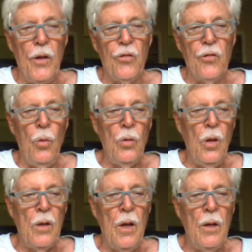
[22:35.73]
Okay, so
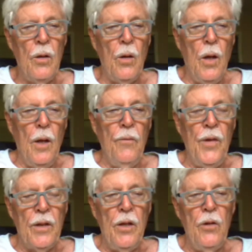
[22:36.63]
we'll look under
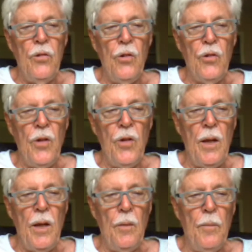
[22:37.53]
fictitious
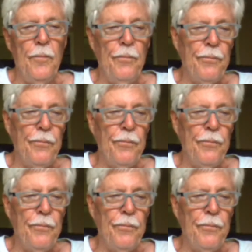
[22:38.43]
name.